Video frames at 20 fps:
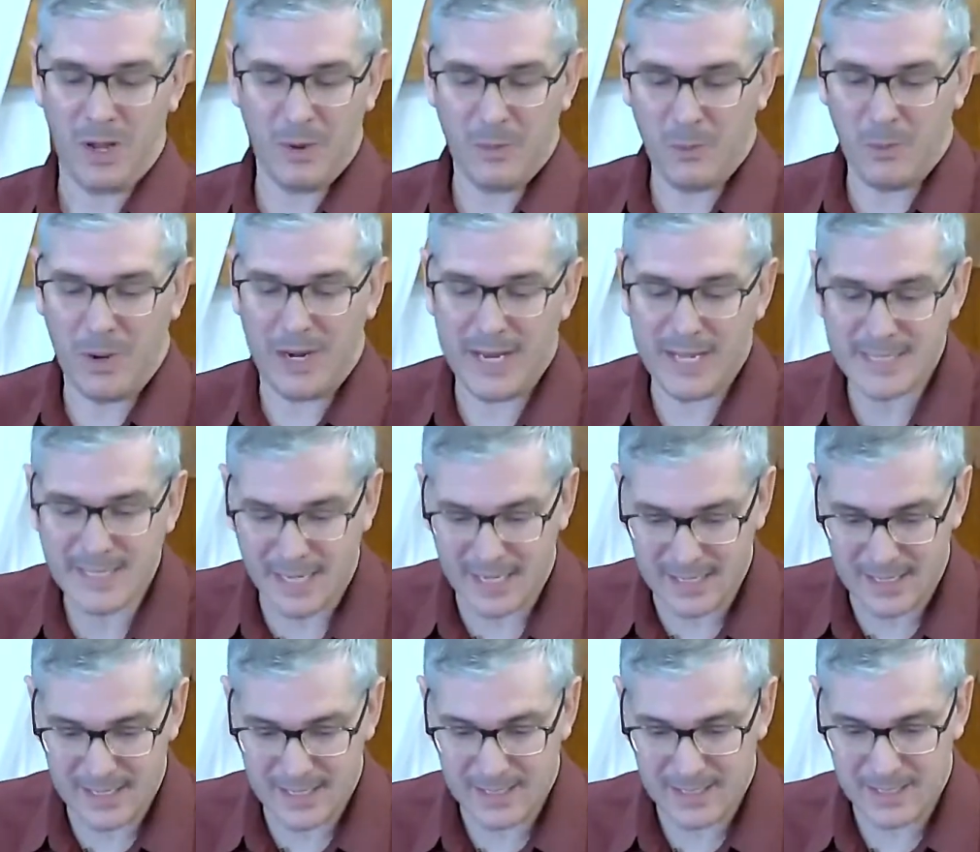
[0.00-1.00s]
What is
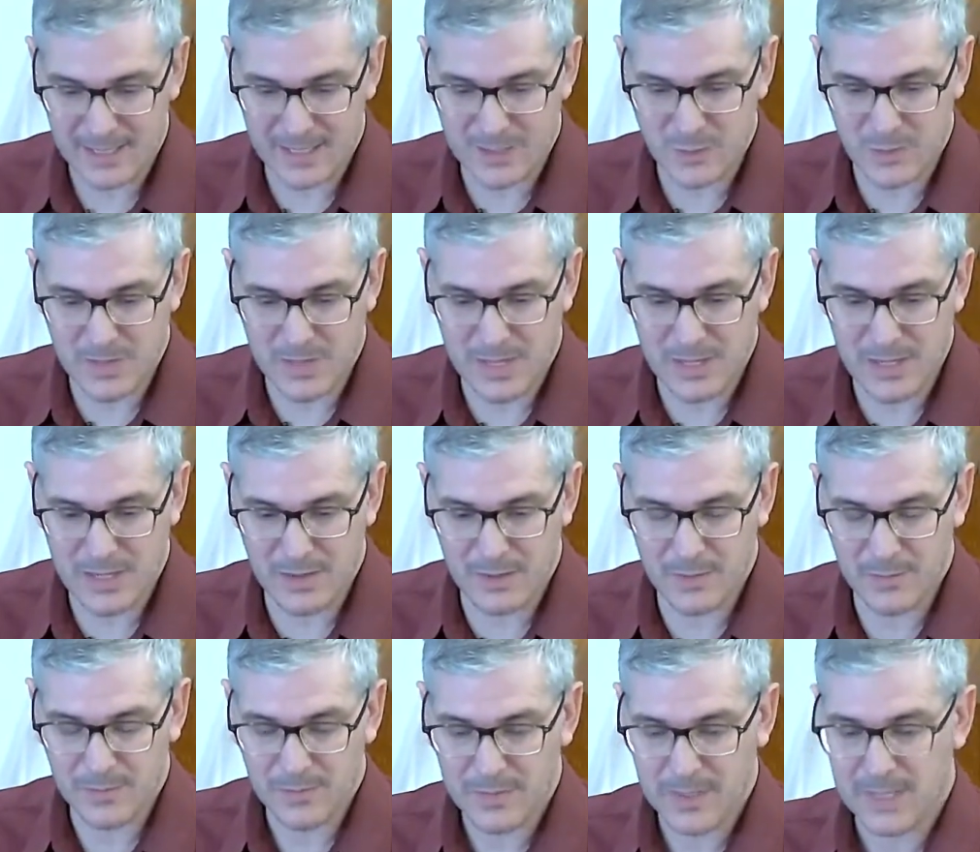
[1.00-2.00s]
it that's within you?
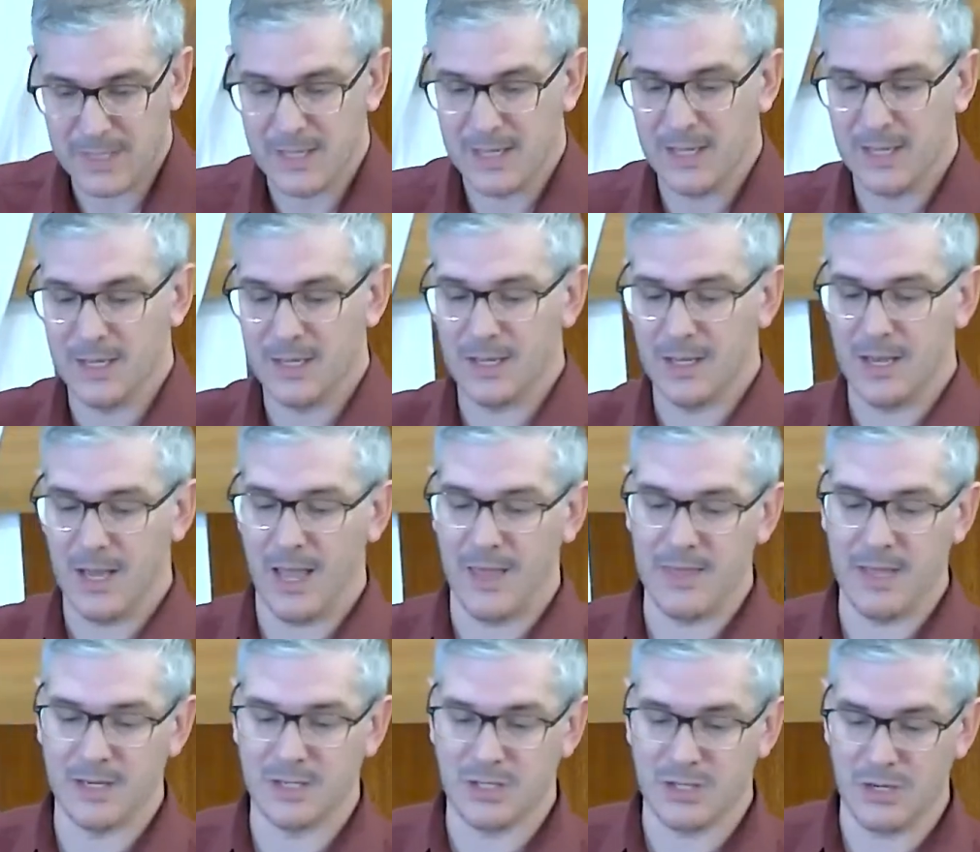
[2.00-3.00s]
And
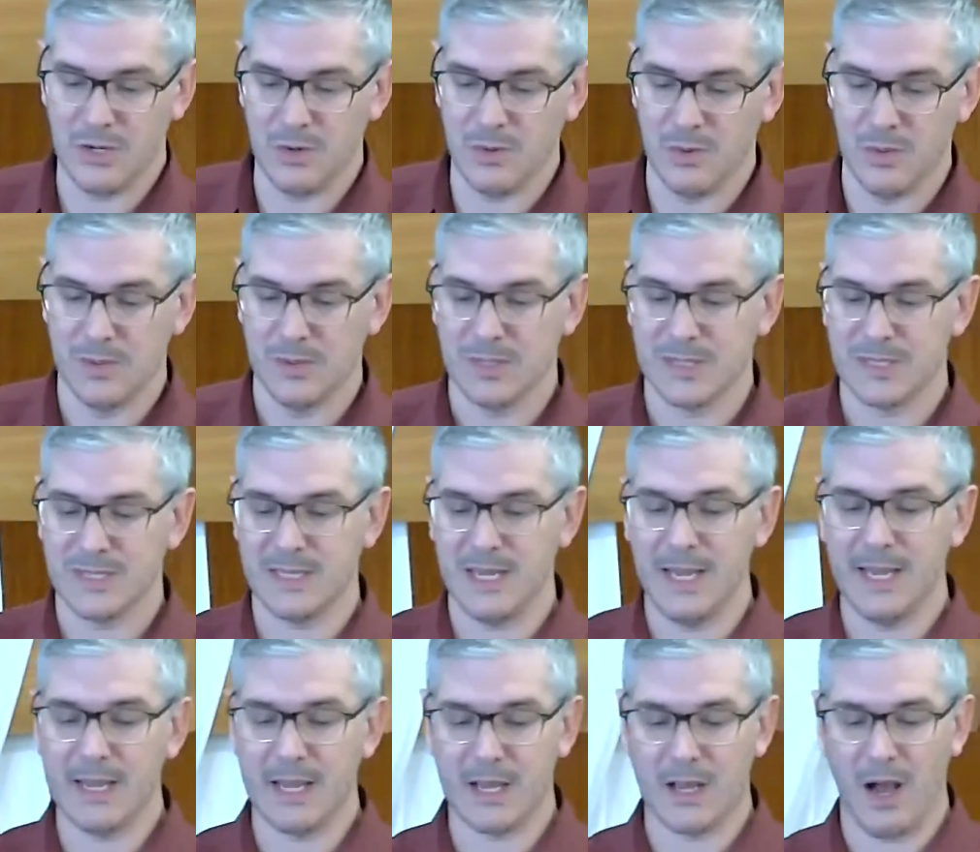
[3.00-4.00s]
then two,
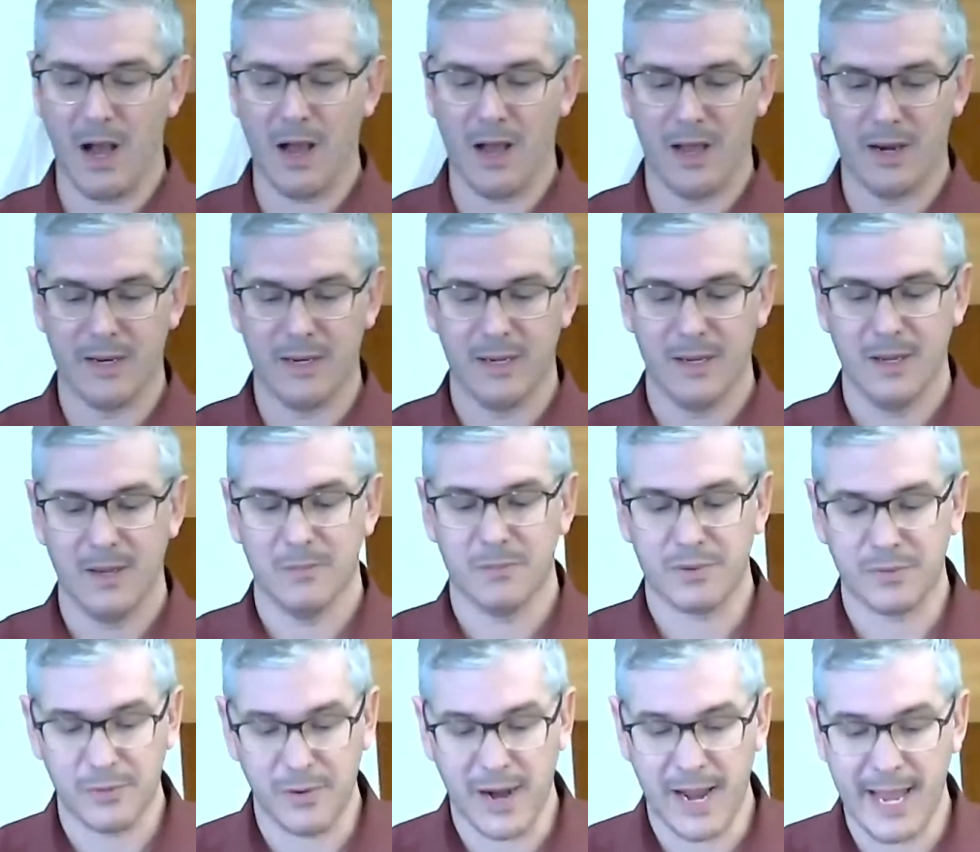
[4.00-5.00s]
seek God,
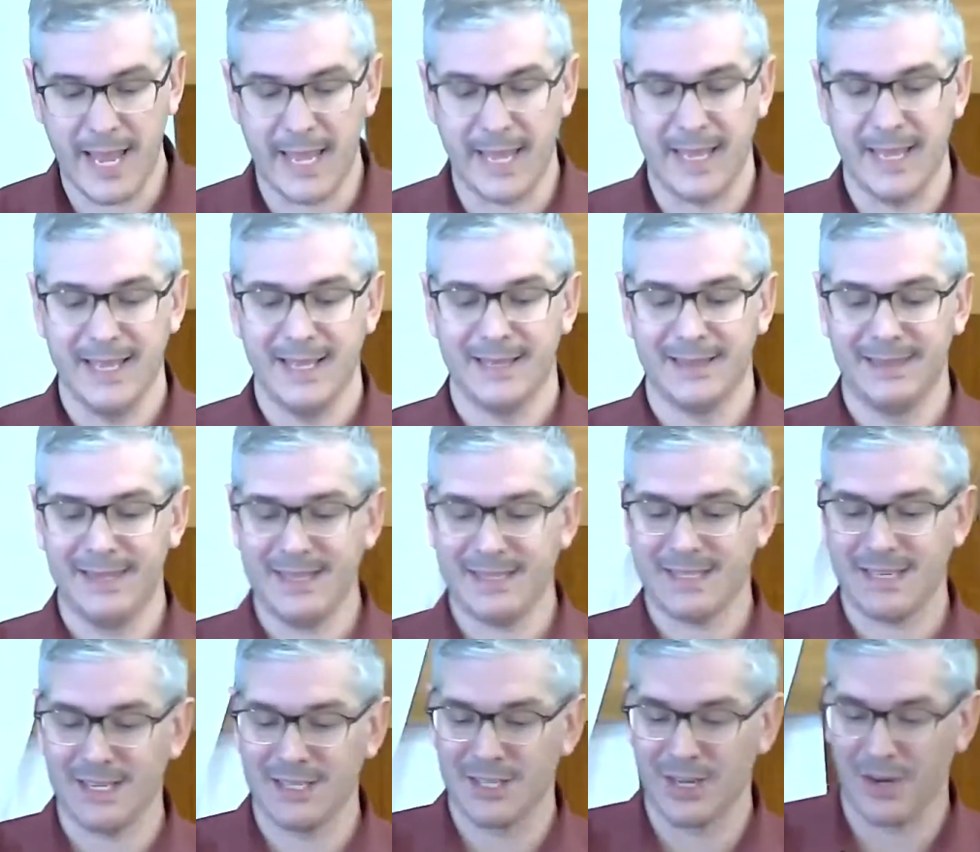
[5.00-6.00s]
pray,
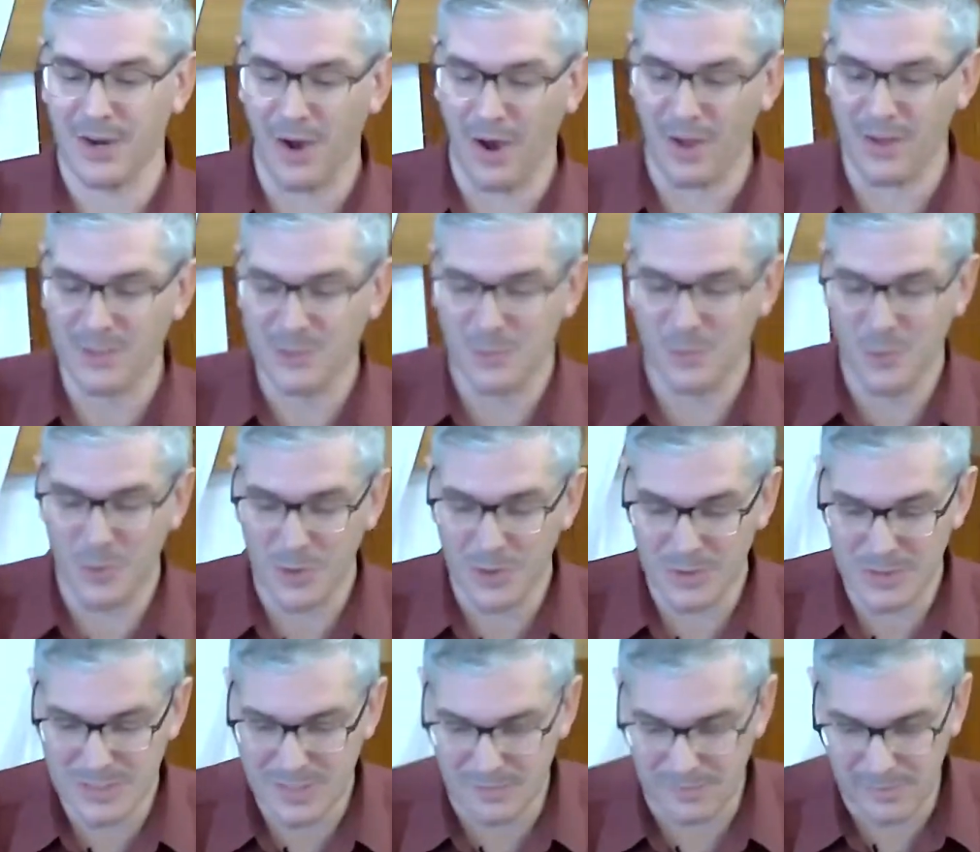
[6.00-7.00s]
listen to God's
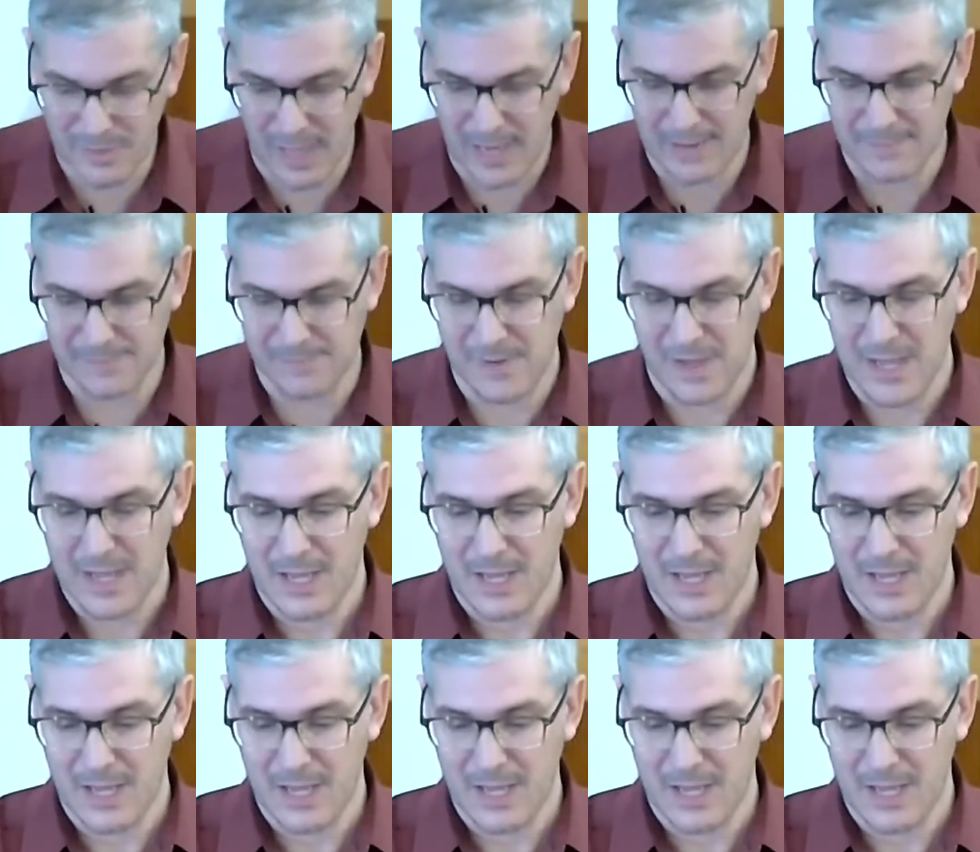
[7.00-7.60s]
words of life.